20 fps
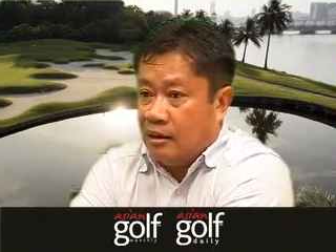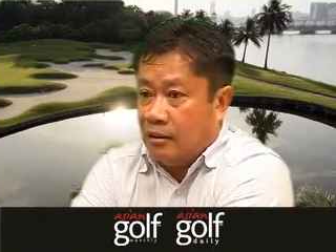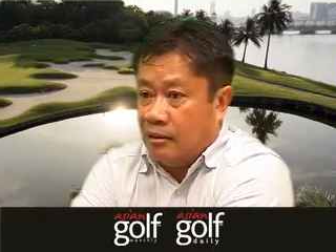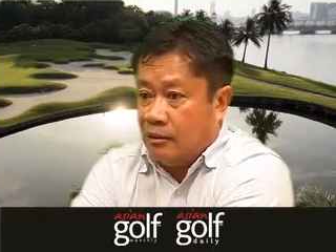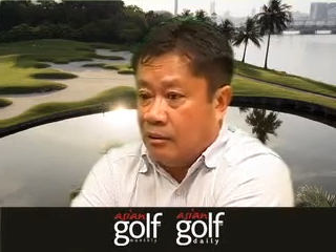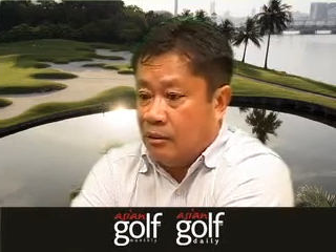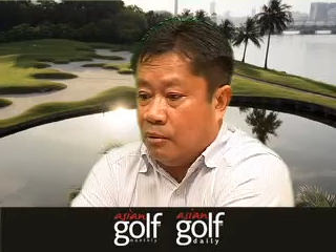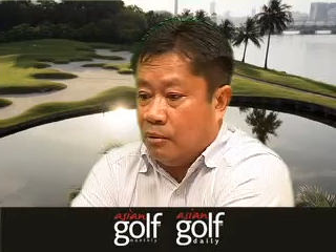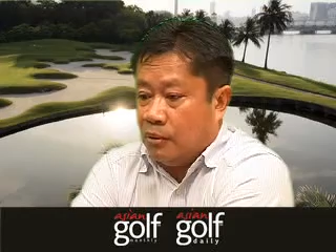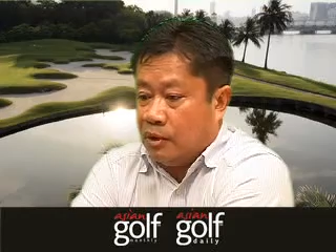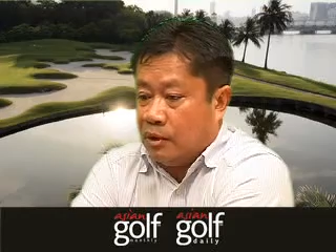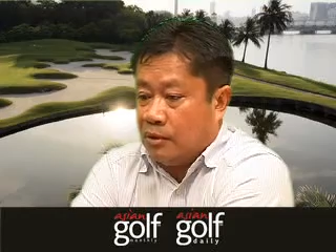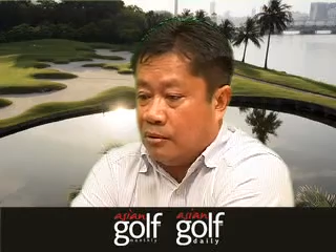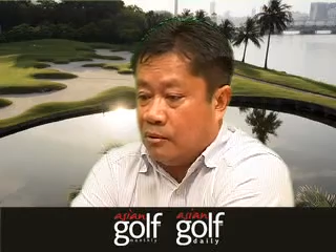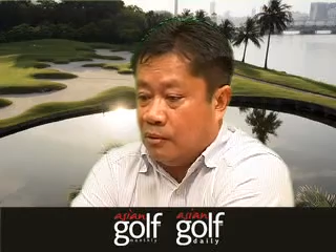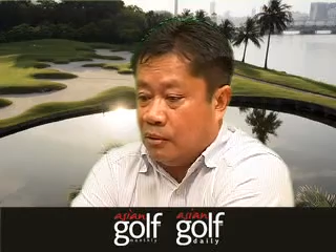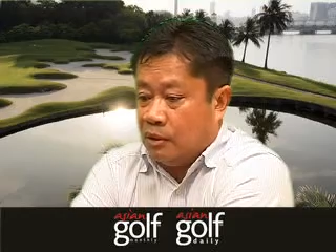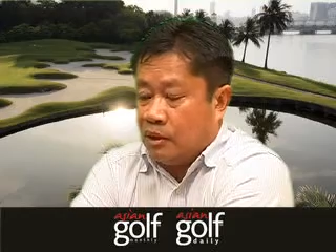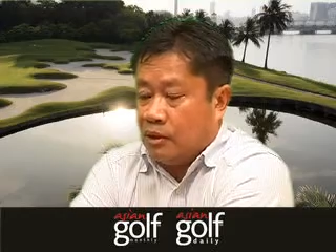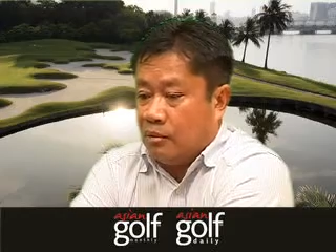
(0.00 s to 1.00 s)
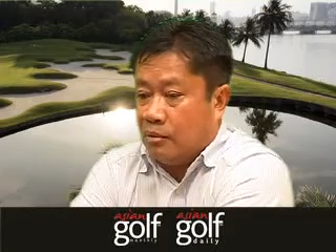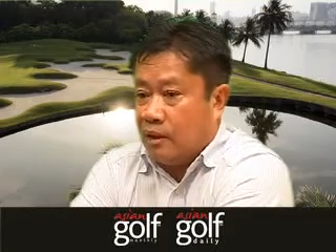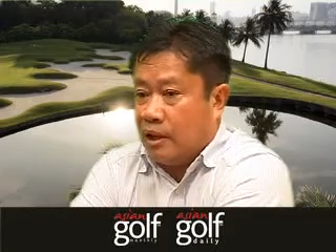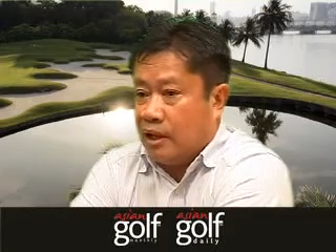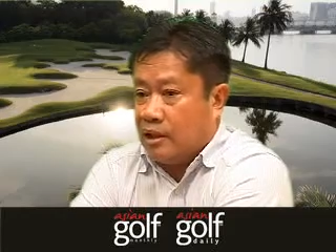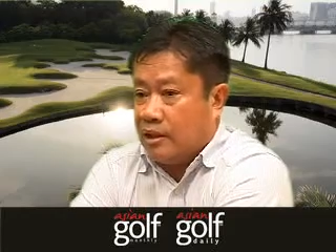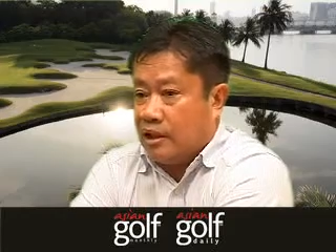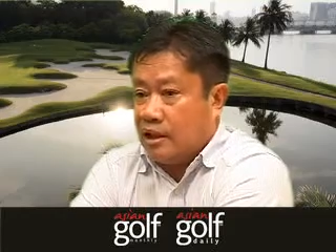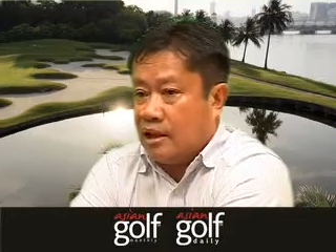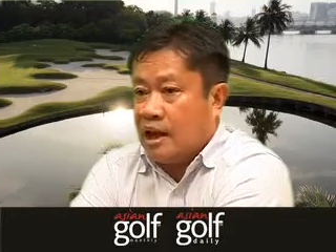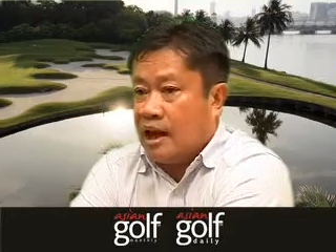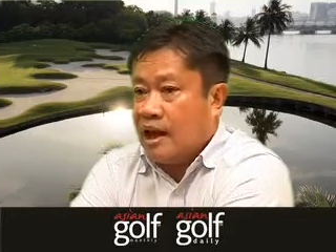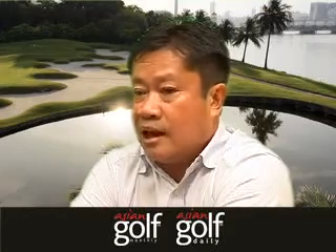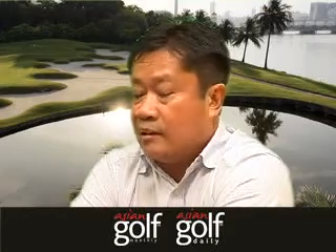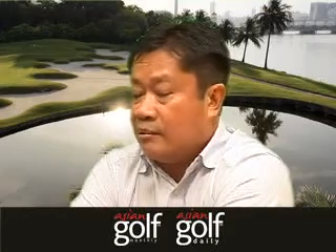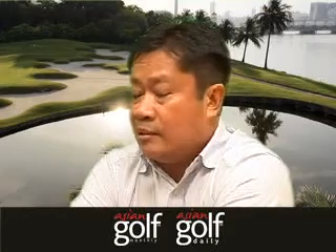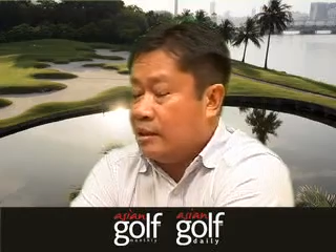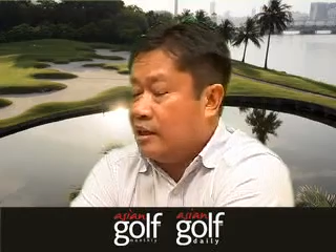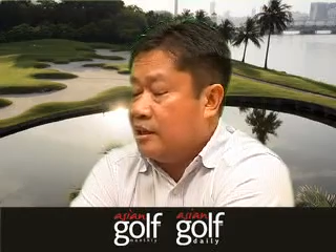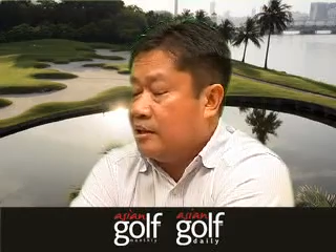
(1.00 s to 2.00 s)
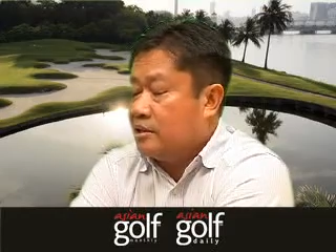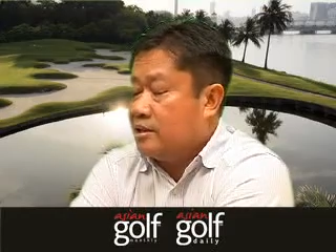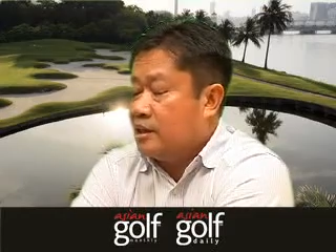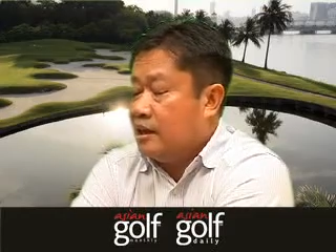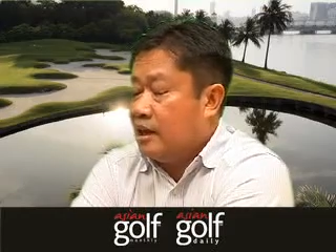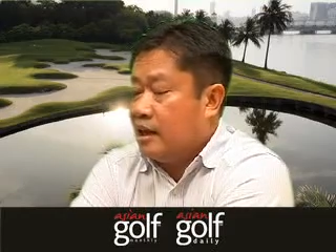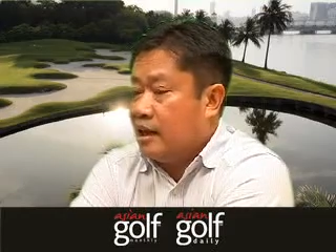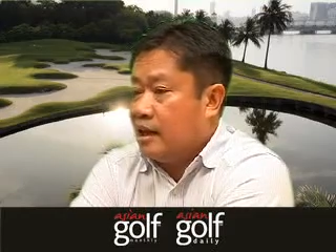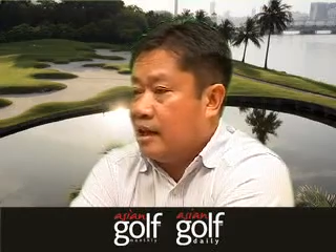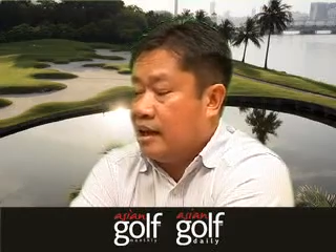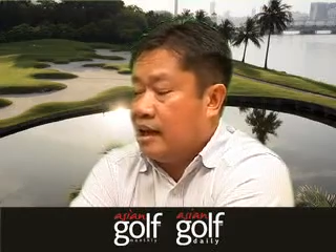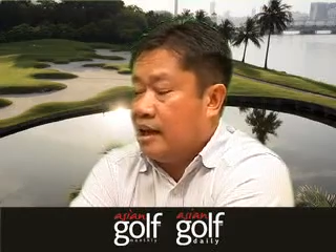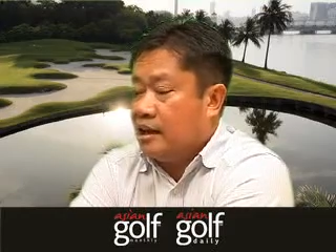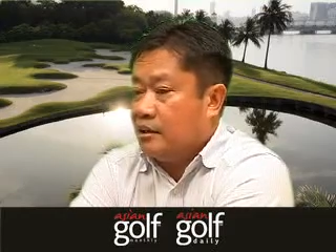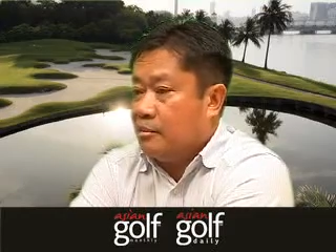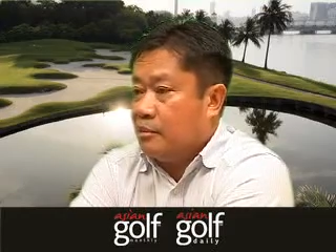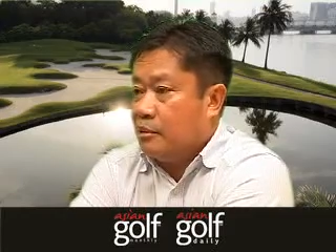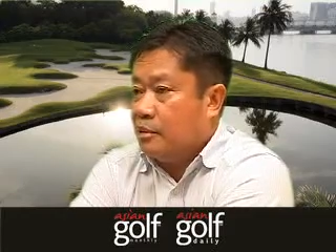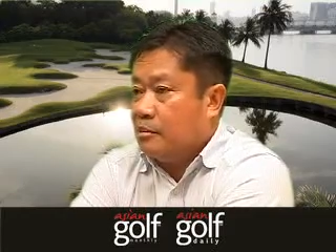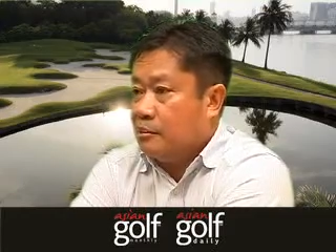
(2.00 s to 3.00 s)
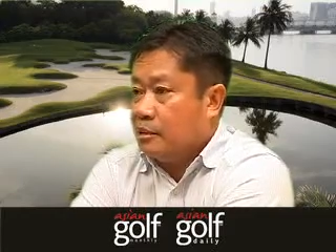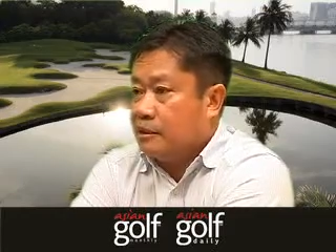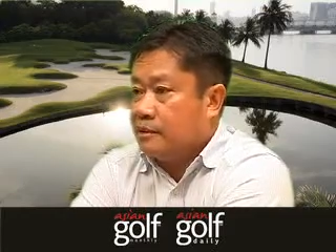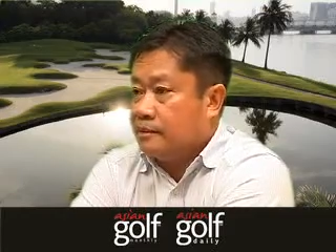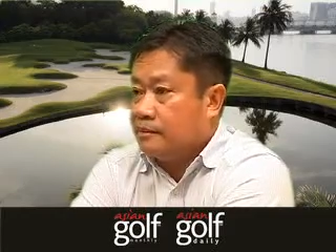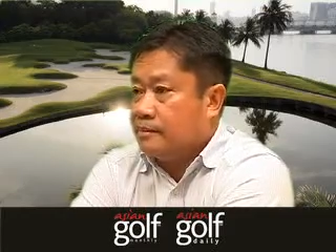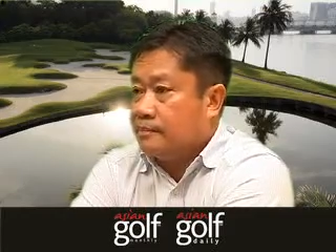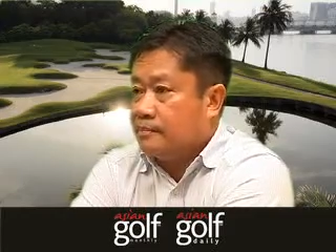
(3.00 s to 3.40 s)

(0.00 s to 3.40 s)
with the way the economy is at the moment.